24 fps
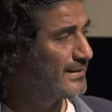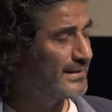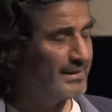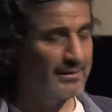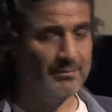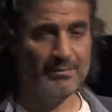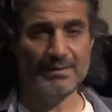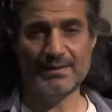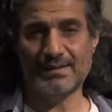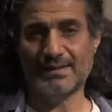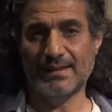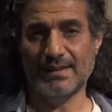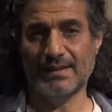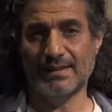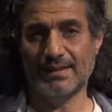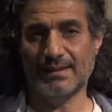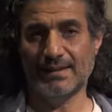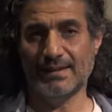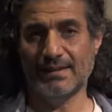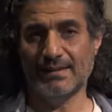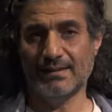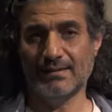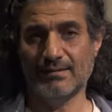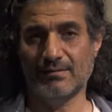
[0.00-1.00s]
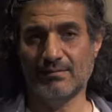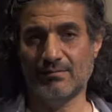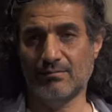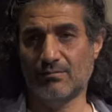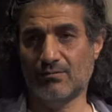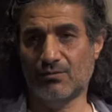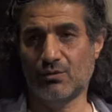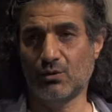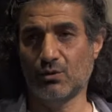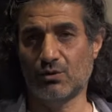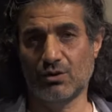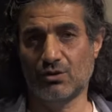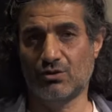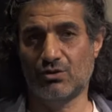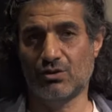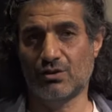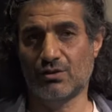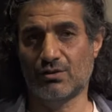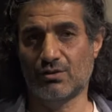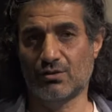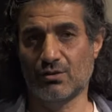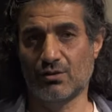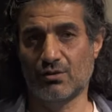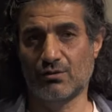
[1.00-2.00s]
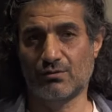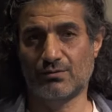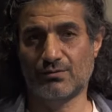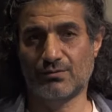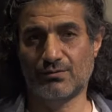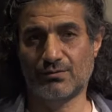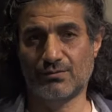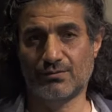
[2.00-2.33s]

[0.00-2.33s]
devastating footages of